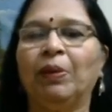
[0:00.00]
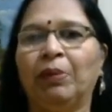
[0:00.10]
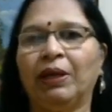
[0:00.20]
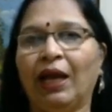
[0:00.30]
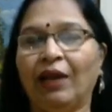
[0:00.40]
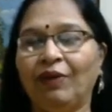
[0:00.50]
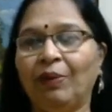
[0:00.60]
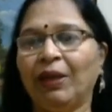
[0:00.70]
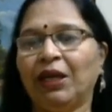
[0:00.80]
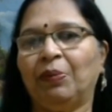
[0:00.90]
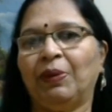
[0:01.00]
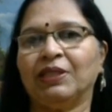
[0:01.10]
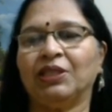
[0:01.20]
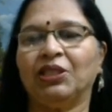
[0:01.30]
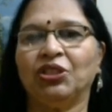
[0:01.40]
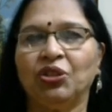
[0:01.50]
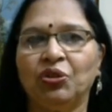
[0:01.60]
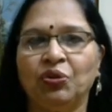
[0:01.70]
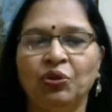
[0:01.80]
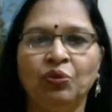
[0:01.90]
but I will make a presentation
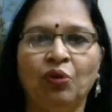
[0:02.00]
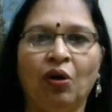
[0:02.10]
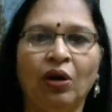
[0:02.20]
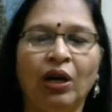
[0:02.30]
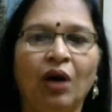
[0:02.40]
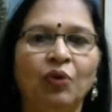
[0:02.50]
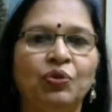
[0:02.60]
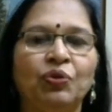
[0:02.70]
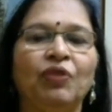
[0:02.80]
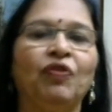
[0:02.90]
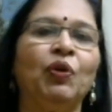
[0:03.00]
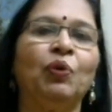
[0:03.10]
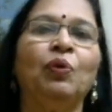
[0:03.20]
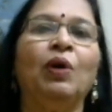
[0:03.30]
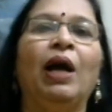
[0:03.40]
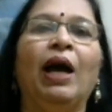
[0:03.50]
to you on how to review